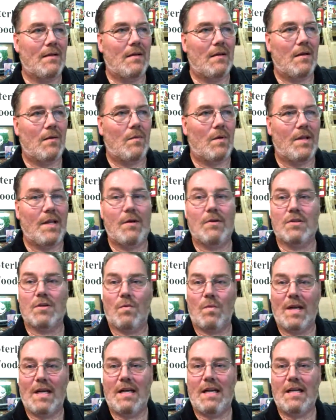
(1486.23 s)
Well, there was a
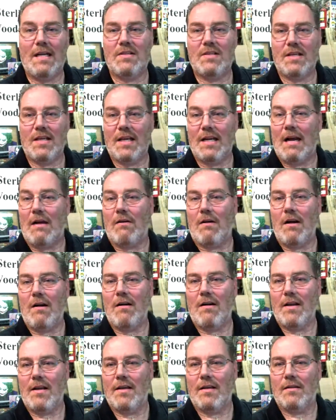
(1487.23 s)
Winn-Dixie in our
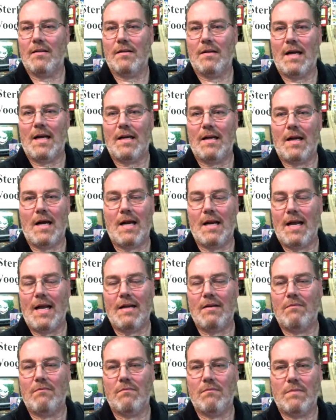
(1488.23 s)
area.
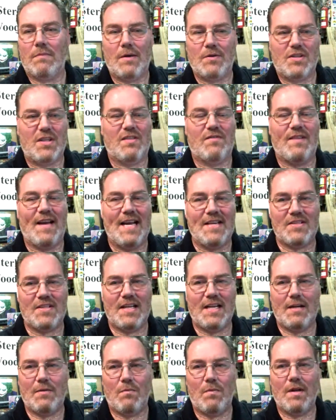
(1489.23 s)
I was just
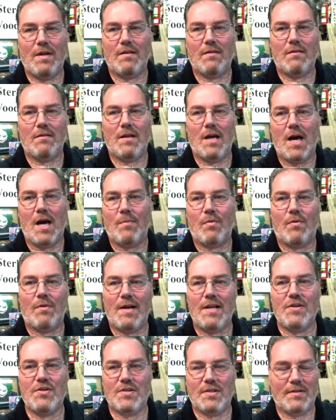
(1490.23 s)
fascinated with the
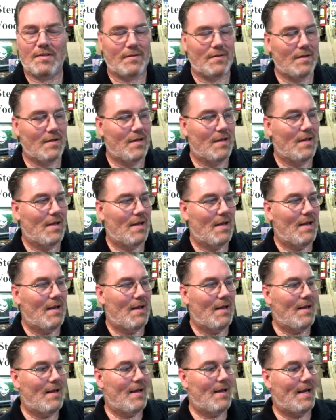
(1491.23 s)
operation.
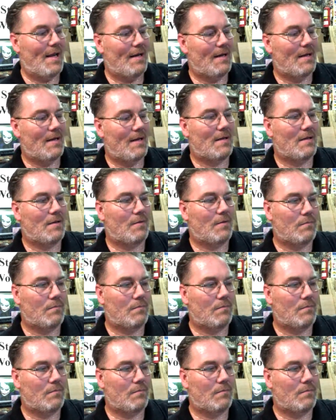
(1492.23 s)
And I